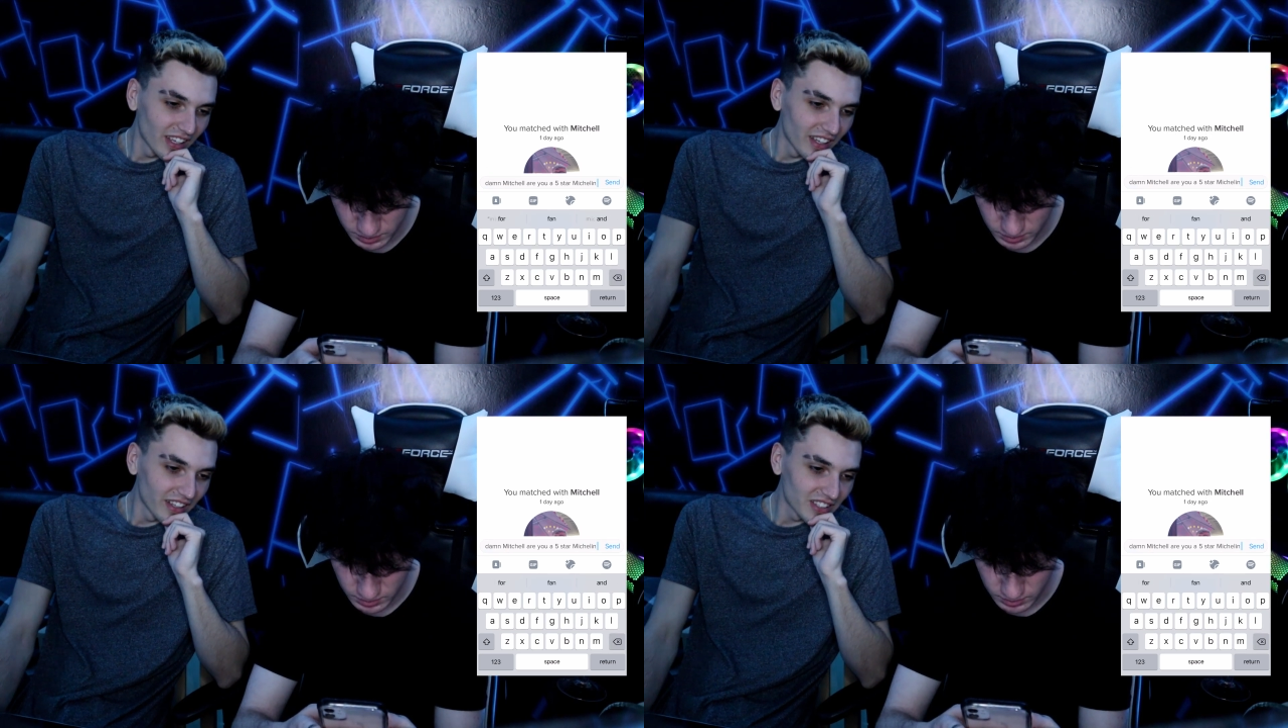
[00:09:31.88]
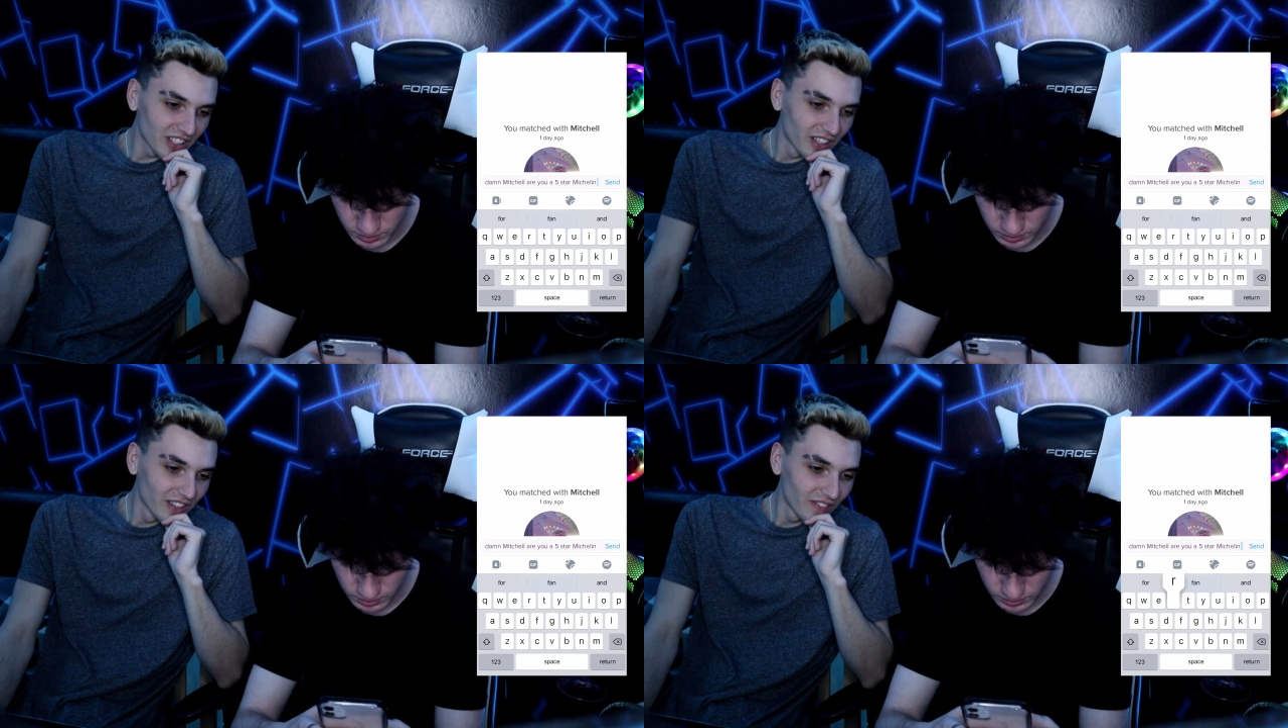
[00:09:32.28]
Yeah, I think
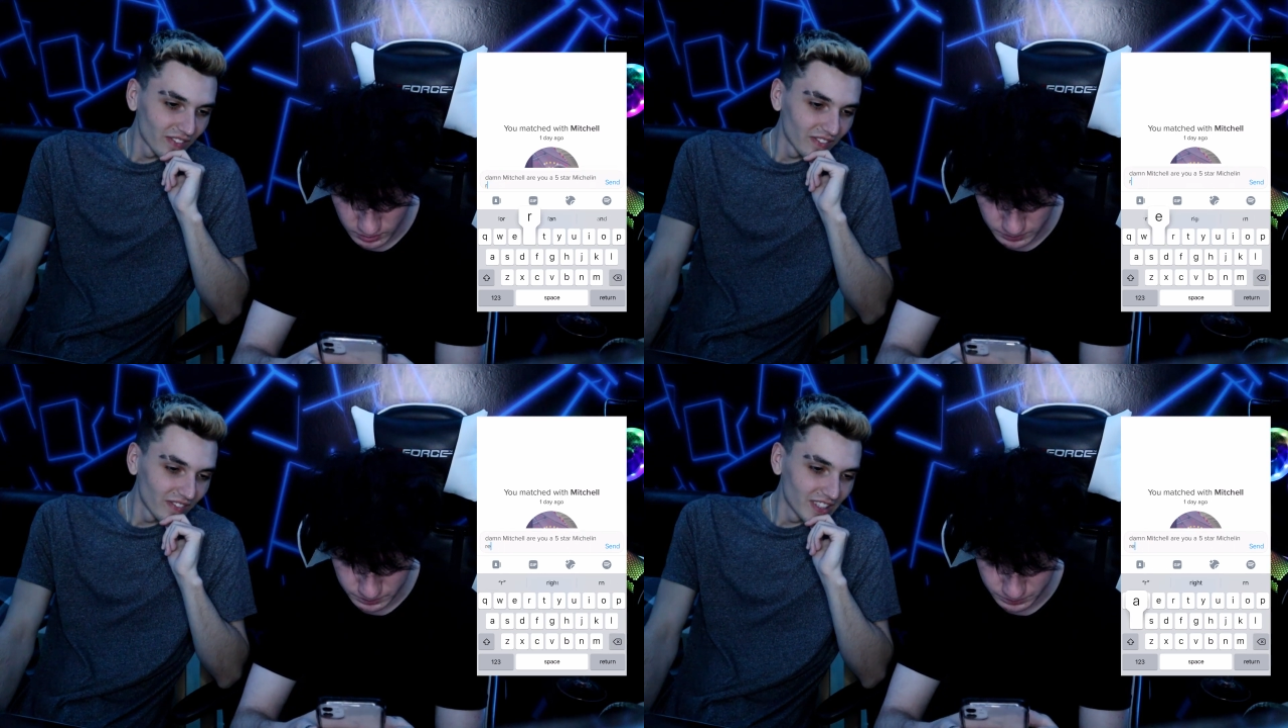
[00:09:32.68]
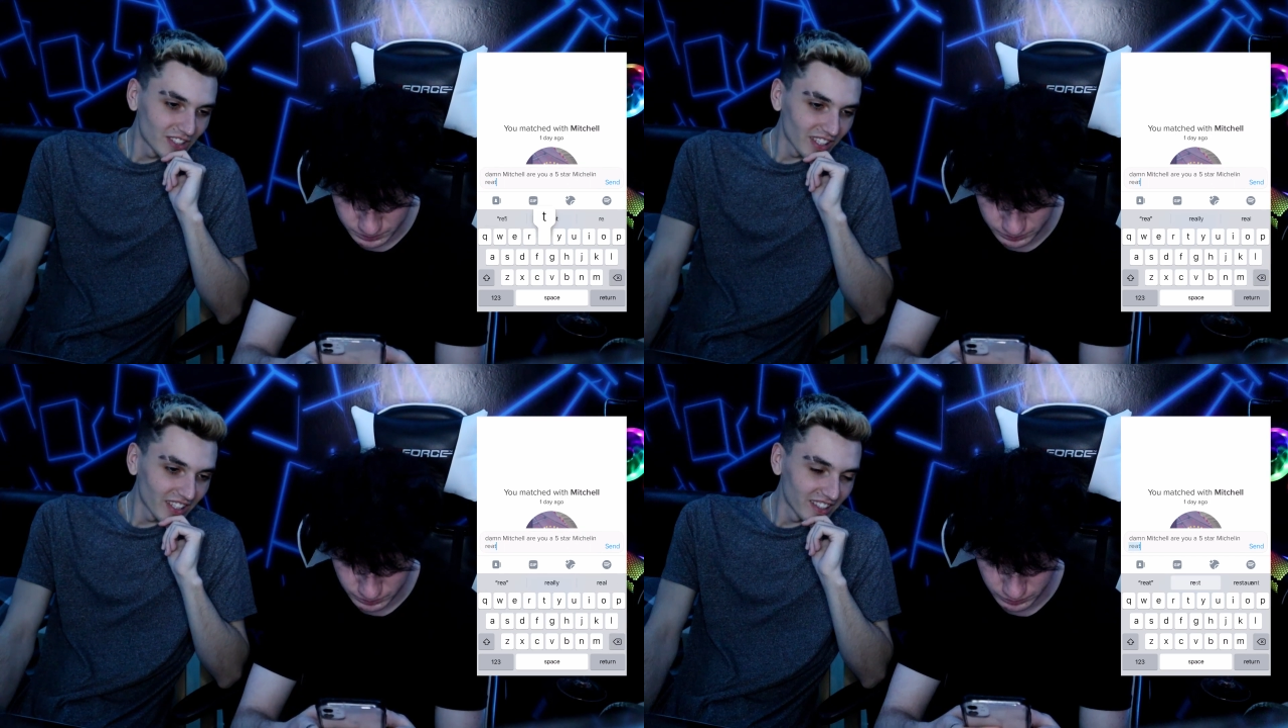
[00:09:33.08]
so.
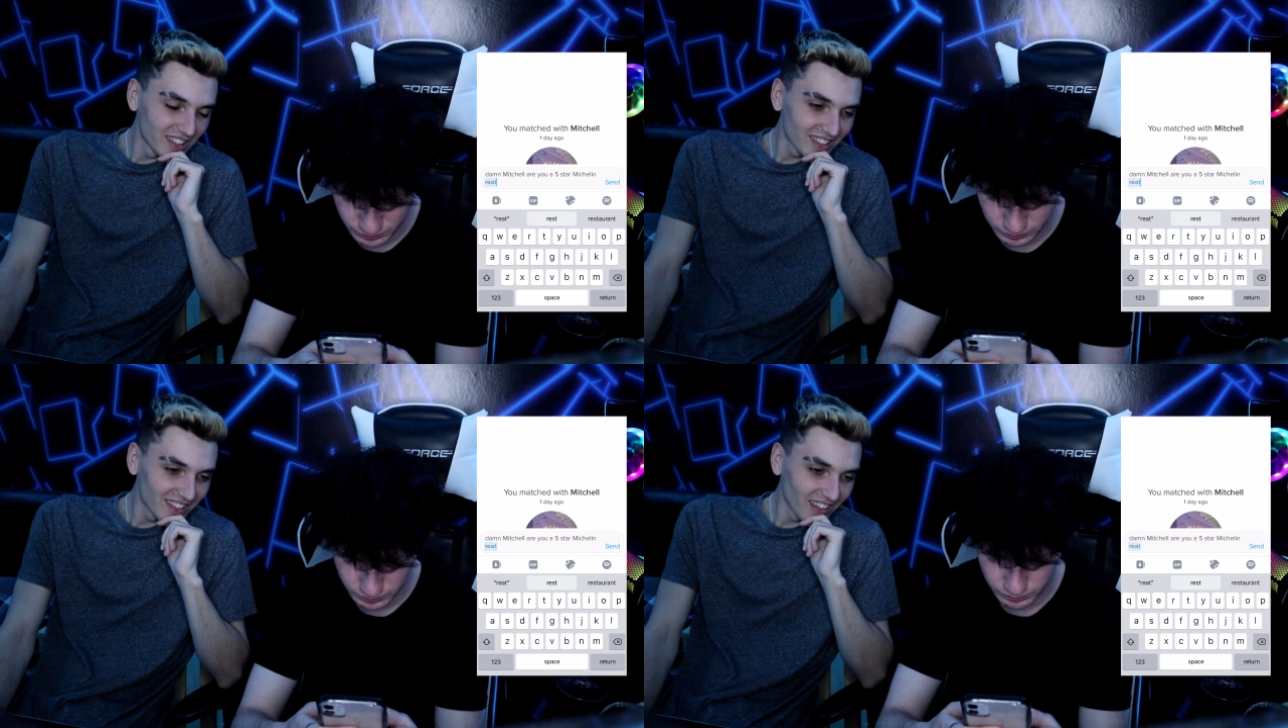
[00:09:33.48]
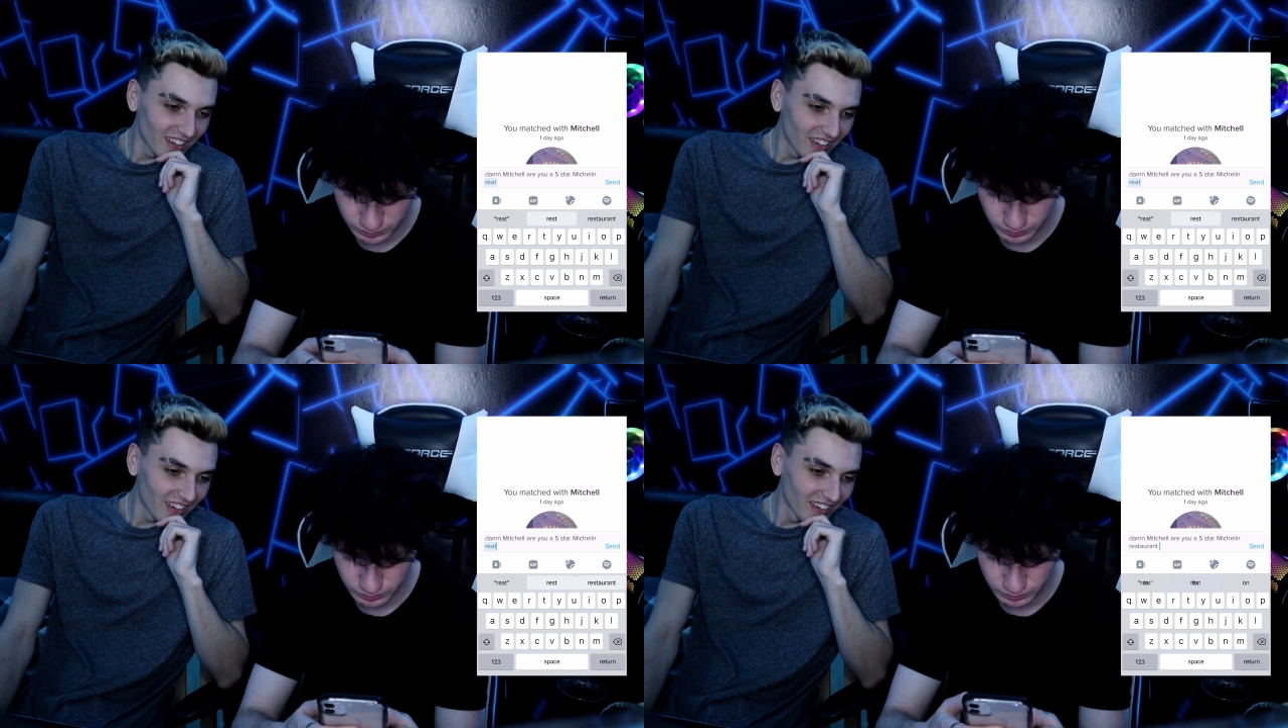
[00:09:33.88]
Michelin
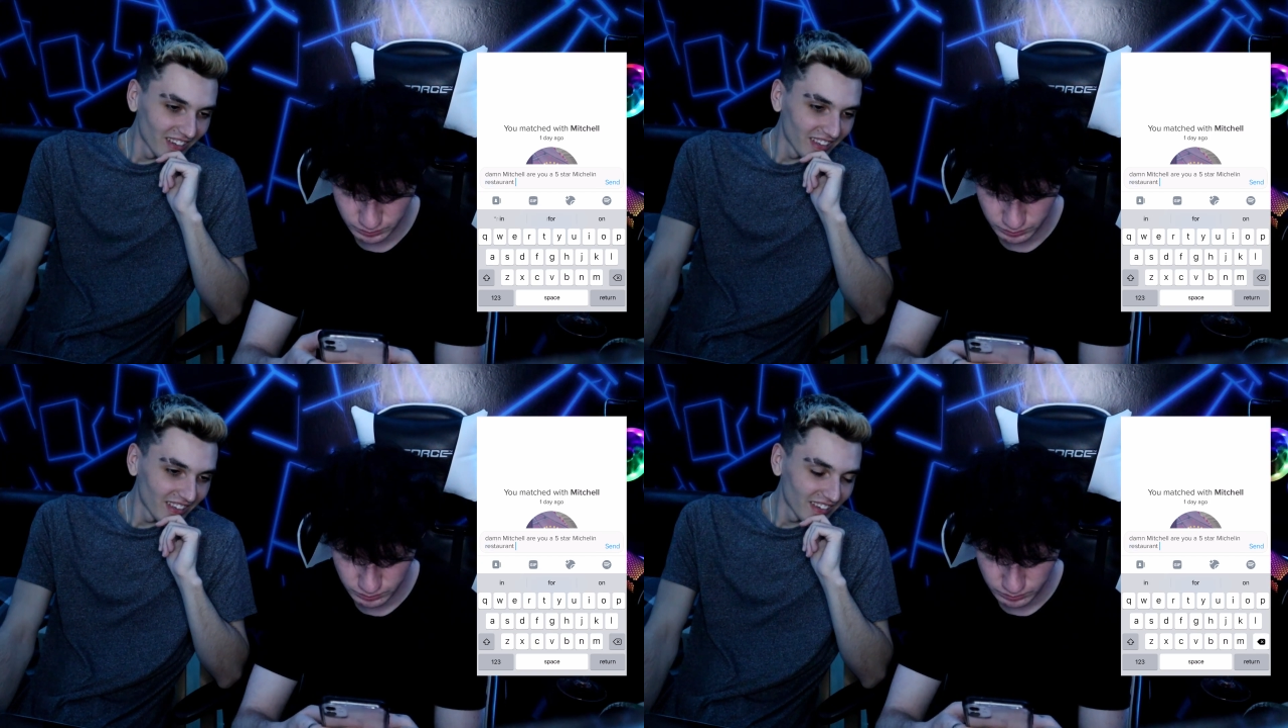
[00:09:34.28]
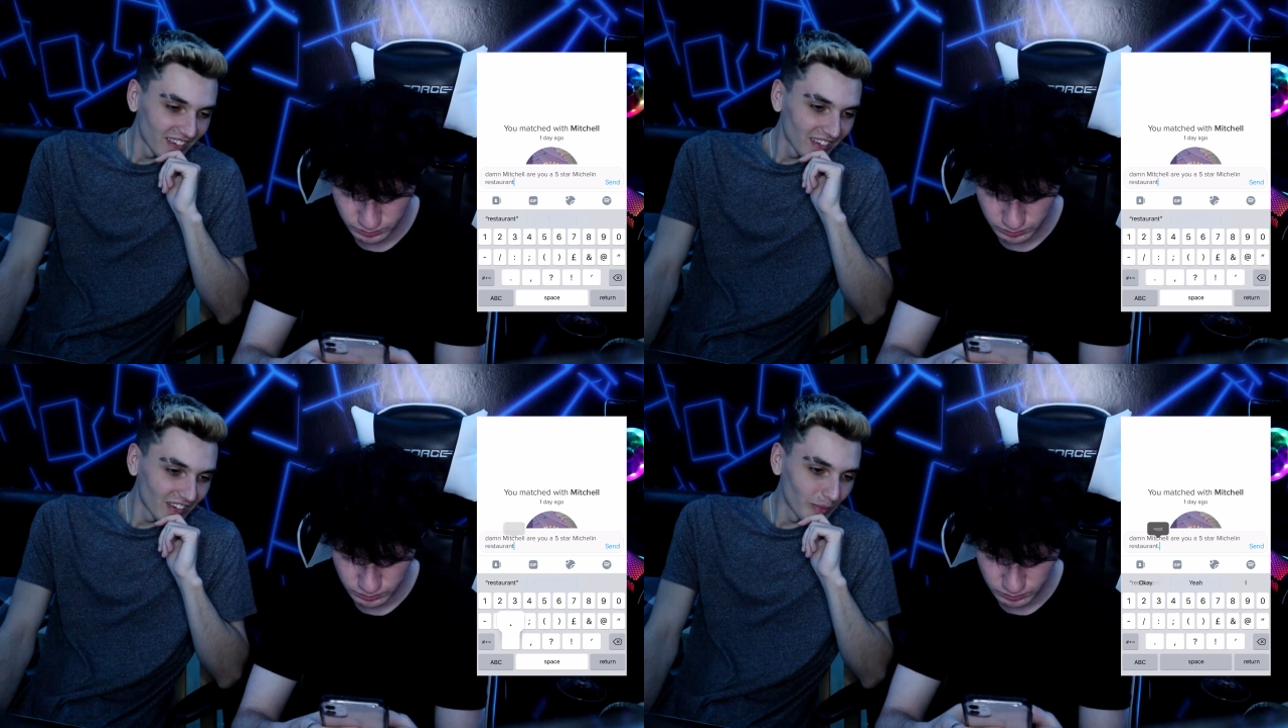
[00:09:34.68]
star
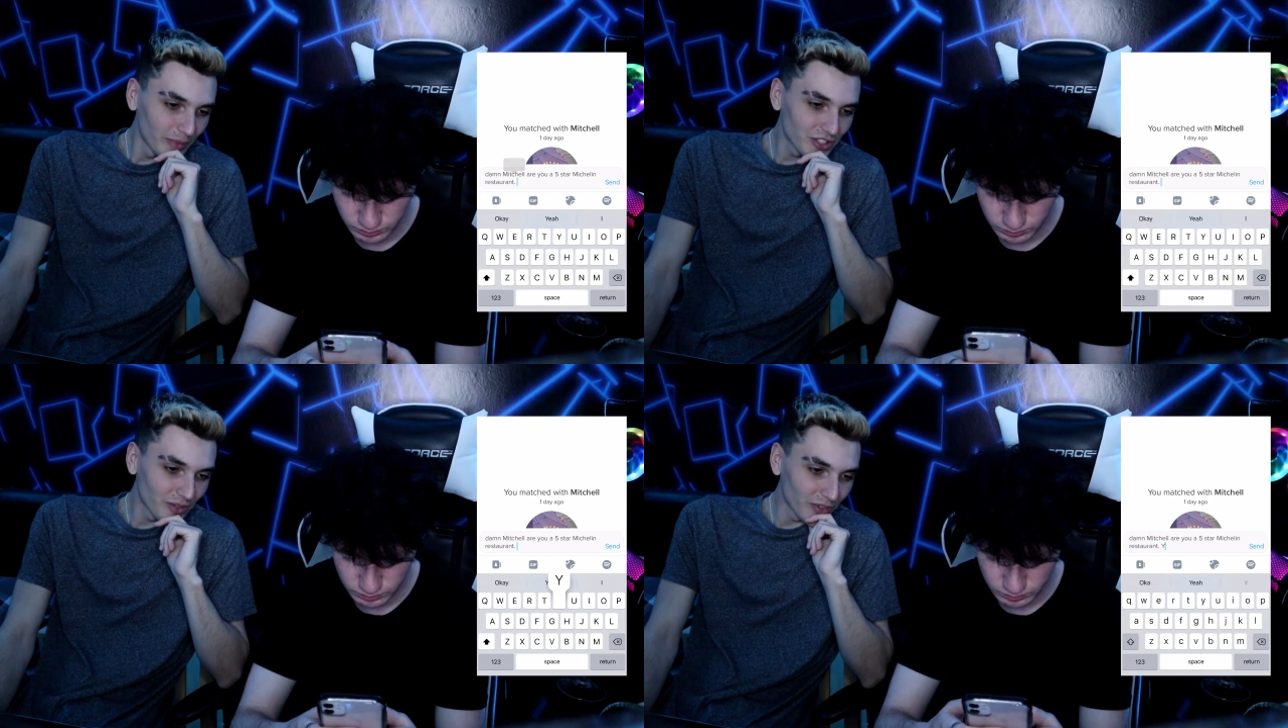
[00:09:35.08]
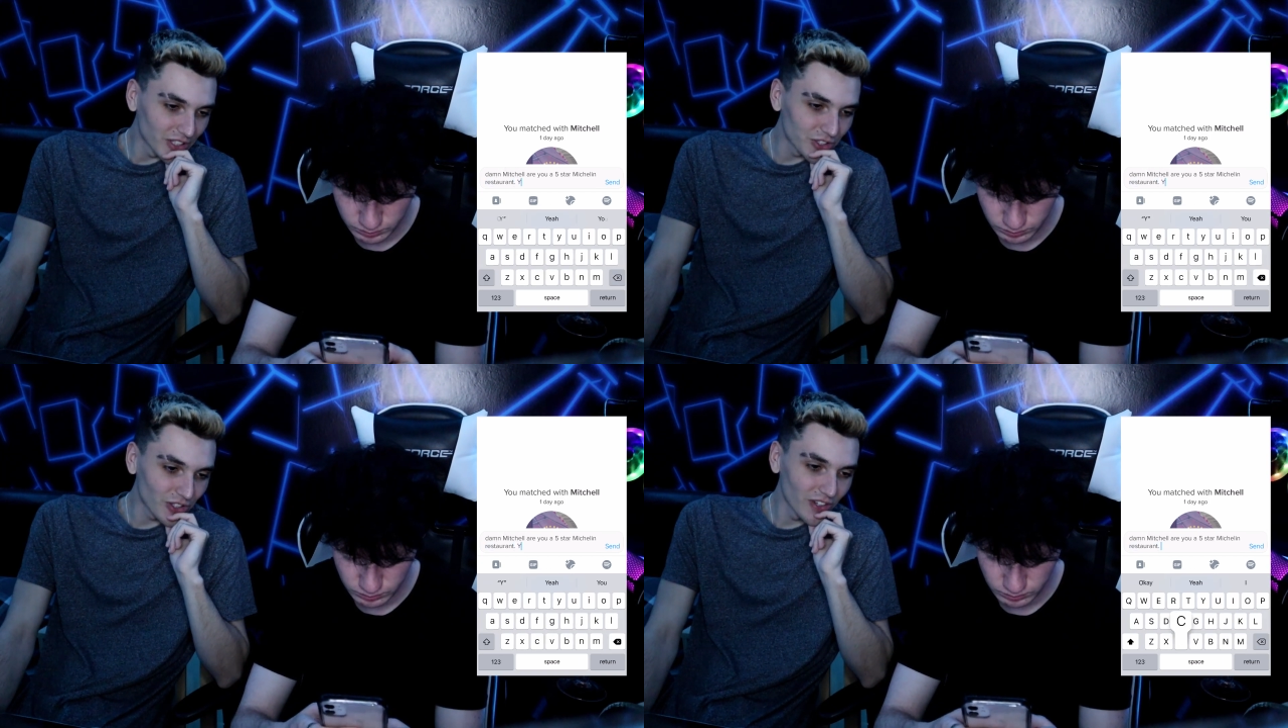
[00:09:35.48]
Michelin
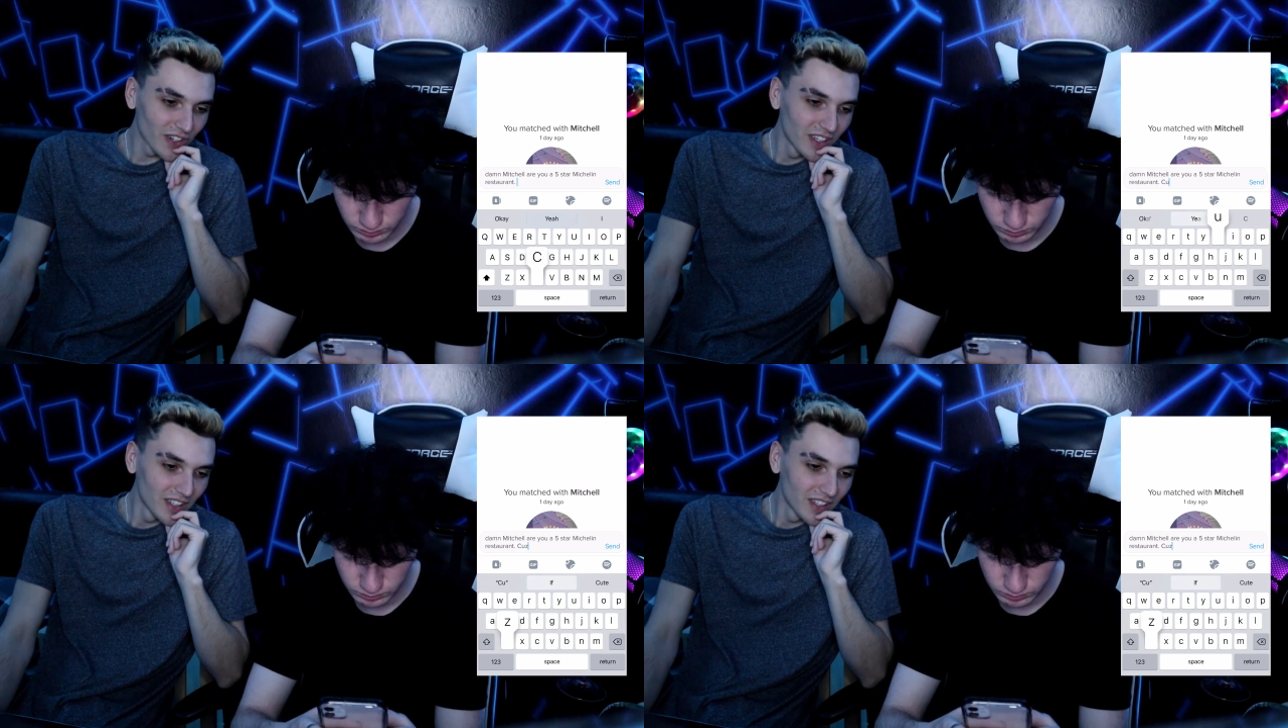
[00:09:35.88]
restaurant.